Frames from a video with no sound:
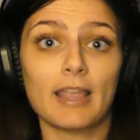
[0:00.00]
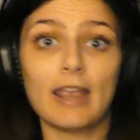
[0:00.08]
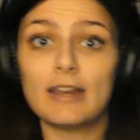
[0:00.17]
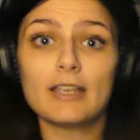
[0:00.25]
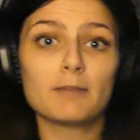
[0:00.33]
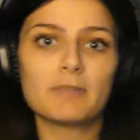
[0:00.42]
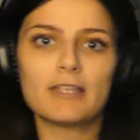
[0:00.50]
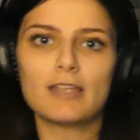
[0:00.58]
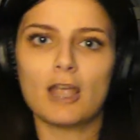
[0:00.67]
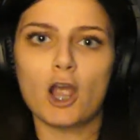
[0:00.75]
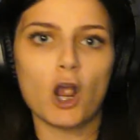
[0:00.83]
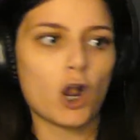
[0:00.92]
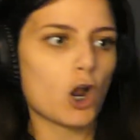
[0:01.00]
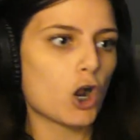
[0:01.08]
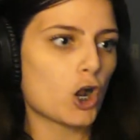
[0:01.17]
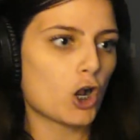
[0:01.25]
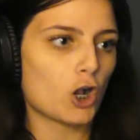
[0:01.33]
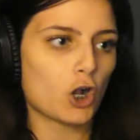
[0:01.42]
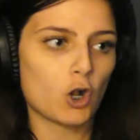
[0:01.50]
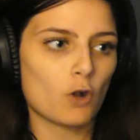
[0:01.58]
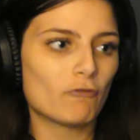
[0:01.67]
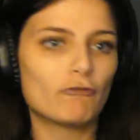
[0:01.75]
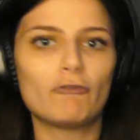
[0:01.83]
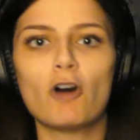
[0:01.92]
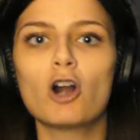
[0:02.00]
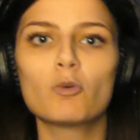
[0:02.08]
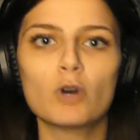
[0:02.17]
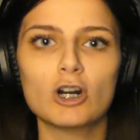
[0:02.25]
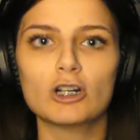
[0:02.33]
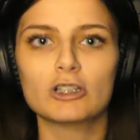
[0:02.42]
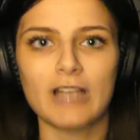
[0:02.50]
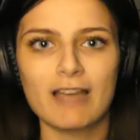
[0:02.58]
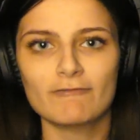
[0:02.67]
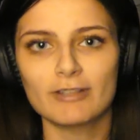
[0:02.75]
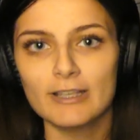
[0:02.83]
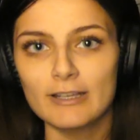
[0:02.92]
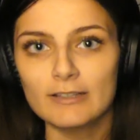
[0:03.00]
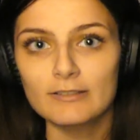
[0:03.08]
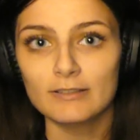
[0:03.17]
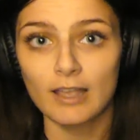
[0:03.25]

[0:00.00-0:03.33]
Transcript: And he could be far worse after this.